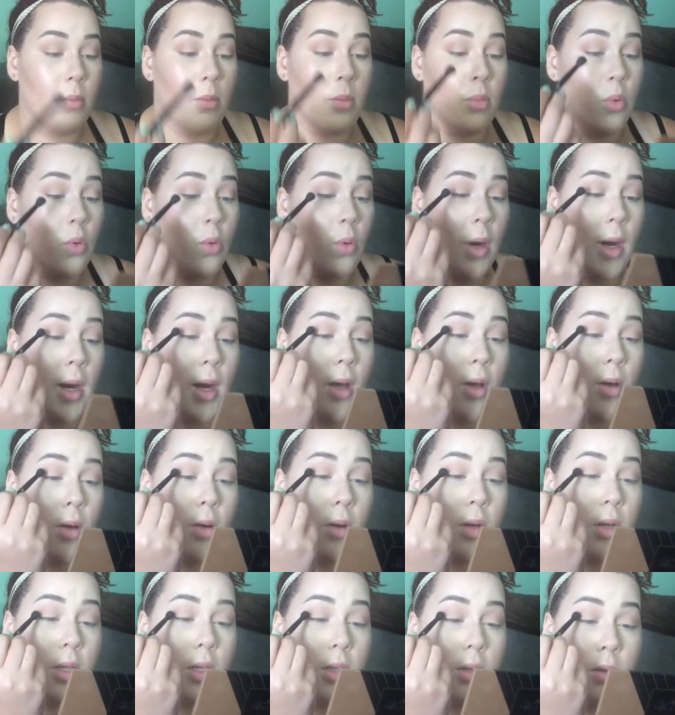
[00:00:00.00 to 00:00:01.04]
brown.
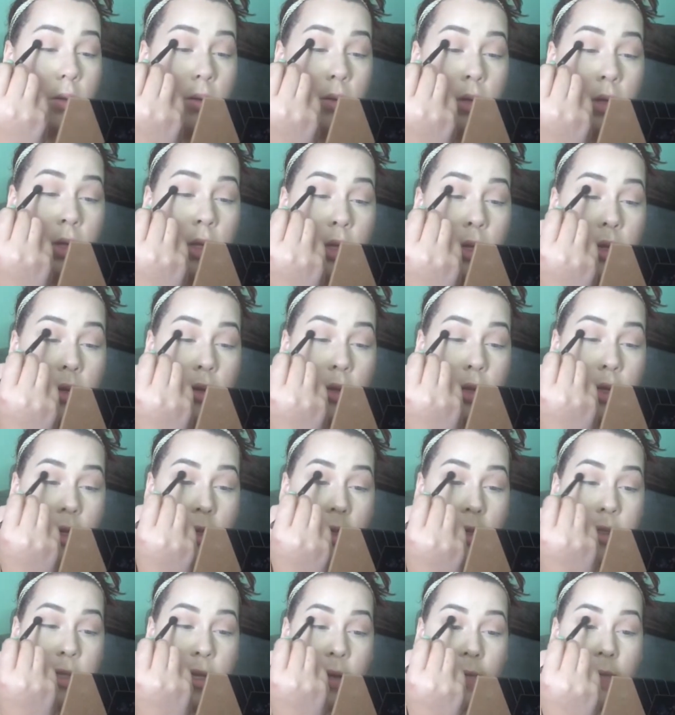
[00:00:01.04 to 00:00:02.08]
It literally
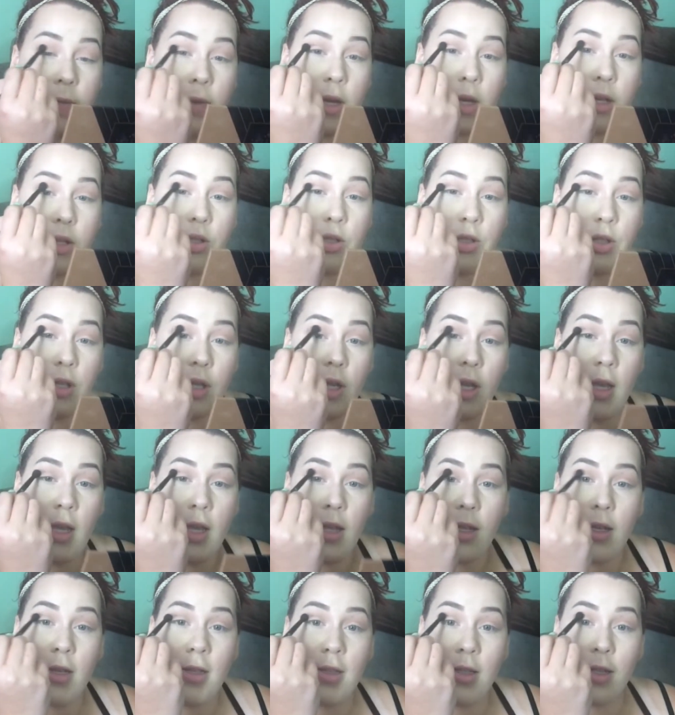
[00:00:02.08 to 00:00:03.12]
looks like fudge.
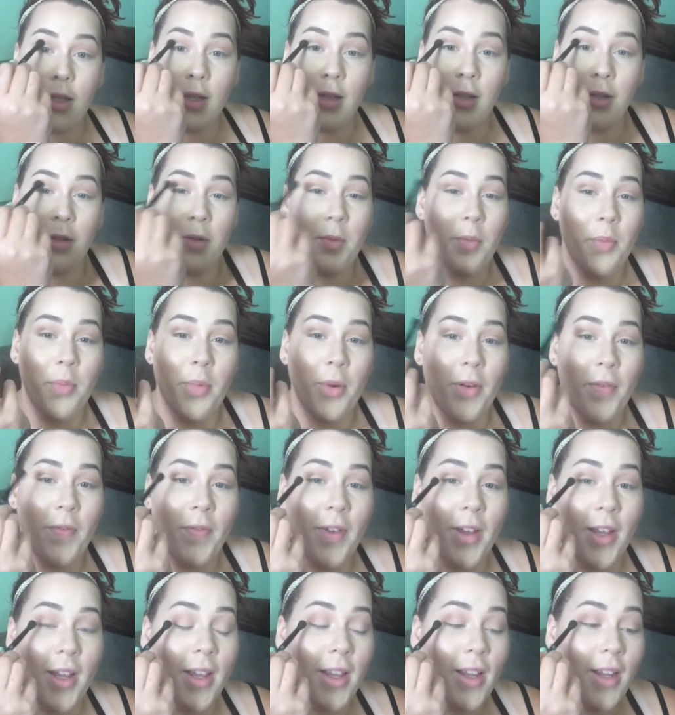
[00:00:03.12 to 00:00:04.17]
It's like
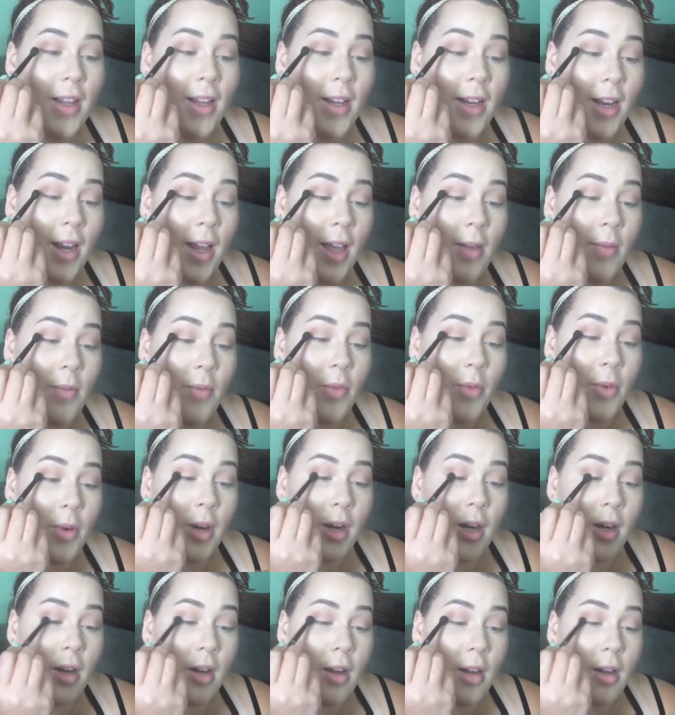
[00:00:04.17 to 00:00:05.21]
perfect name for
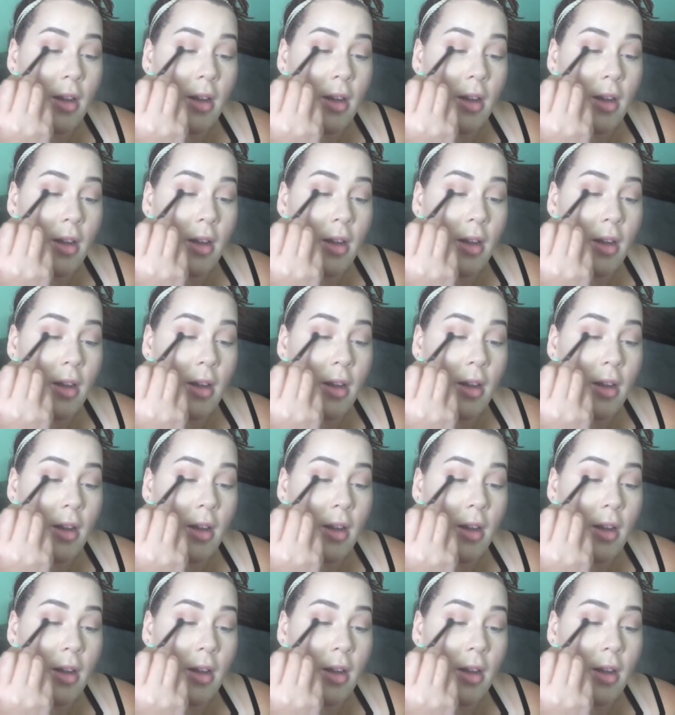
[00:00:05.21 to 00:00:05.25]
it.